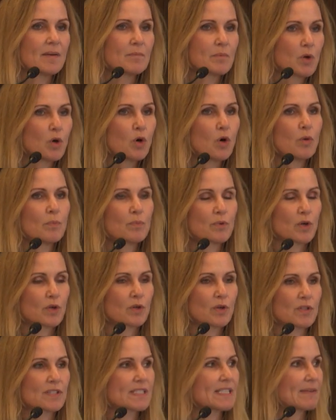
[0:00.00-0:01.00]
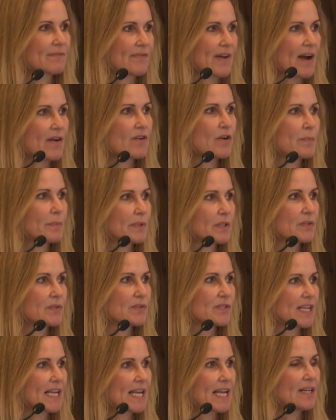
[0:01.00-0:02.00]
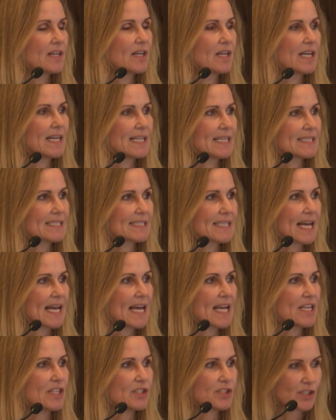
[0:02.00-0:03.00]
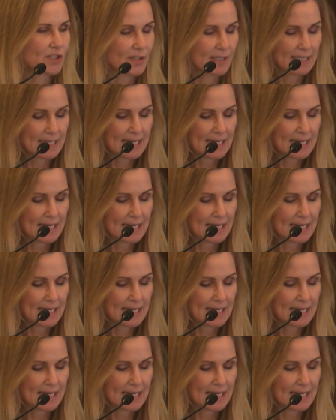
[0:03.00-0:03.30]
poor prognostic variables in early stage.